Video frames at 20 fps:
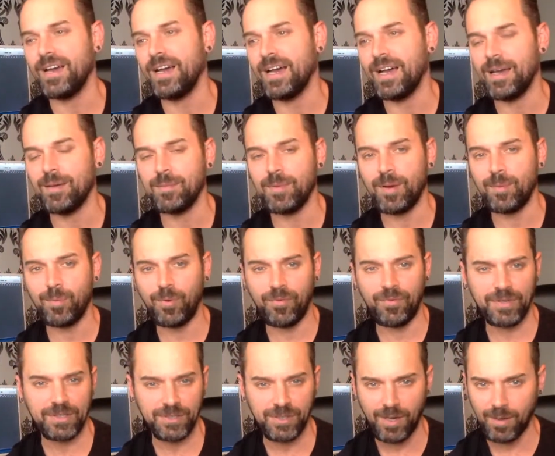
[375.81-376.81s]
I'm a
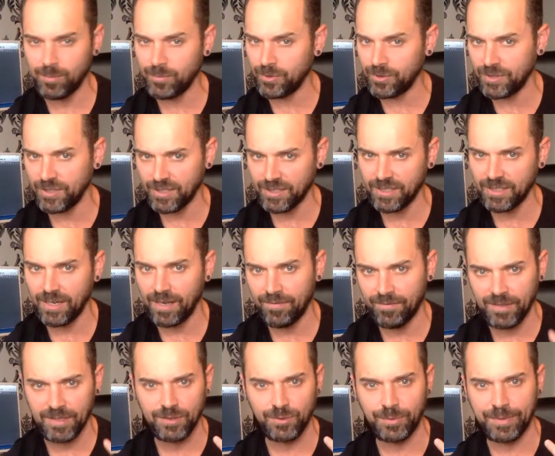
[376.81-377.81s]
professional musician. I've
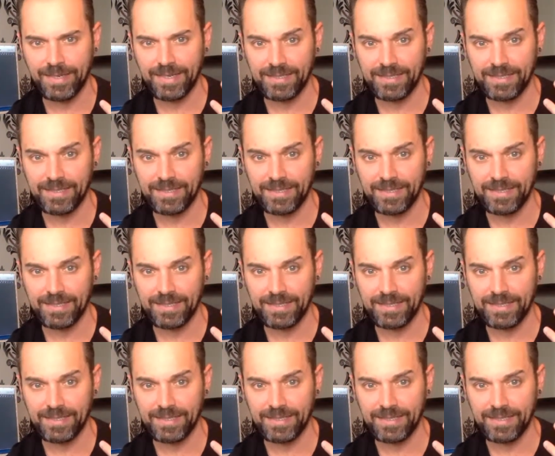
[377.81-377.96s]
been doing